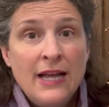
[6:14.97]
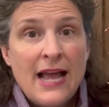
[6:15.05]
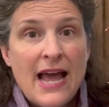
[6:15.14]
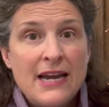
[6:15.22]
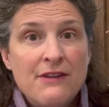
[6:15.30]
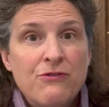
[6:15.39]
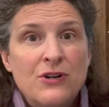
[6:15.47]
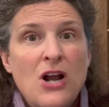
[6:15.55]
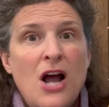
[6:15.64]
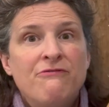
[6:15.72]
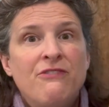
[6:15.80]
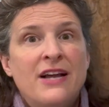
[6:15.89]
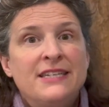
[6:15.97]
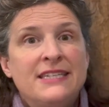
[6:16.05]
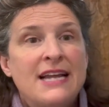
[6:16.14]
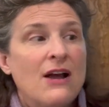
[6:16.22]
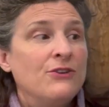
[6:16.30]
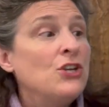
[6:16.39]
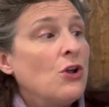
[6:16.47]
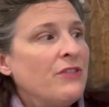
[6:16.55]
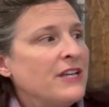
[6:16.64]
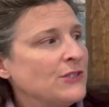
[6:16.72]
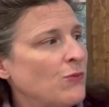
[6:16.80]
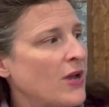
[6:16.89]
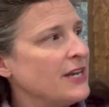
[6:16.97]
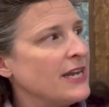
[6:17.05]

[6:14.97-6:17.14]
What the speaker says: And if we're not finding out, this one,